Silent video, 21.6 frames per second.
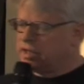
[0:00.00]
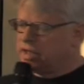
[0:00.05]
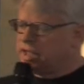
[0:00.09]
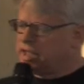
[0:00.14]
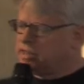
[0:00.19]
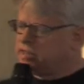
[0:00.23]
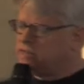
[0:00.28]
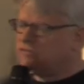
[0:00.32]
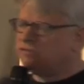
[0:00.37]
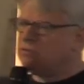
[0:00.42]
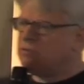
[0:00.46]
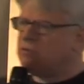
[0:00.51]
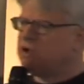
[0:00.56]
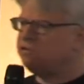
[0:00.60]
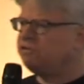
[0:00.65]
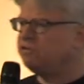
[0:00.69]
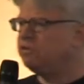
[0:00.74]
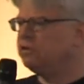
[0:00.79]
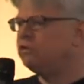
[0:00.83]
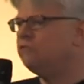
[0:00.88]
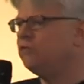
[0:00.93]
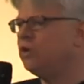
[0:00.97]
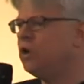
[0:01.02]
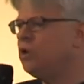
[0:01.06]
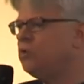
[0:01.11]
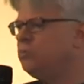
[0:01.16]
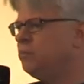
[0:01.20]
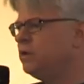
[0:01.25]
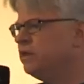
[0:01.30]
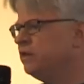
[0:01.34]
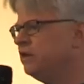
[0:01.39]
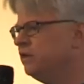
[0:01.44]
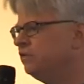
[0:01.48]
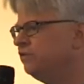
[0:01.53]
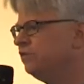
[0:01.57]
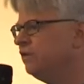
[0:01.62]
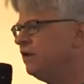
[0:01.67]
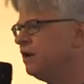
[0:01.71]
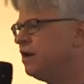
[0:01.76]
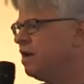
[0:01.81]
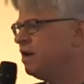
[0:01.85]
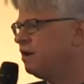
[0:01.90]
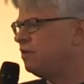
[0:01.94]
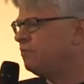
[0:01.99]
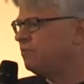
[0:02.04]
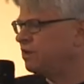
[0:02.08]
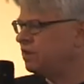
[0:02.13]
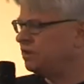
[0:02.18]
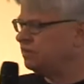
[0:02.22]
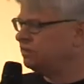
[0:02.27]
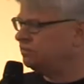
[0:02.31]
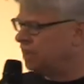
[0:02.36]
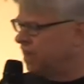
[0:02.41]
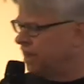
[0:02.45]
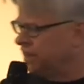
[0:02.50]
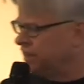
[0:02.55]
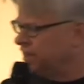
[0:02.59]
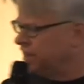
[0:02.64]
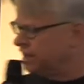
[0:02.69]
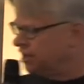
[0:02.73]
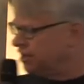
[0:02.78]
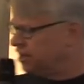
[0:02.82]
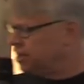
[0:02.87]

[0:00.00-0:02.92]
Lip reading: this question of openness, I kind of want to dilate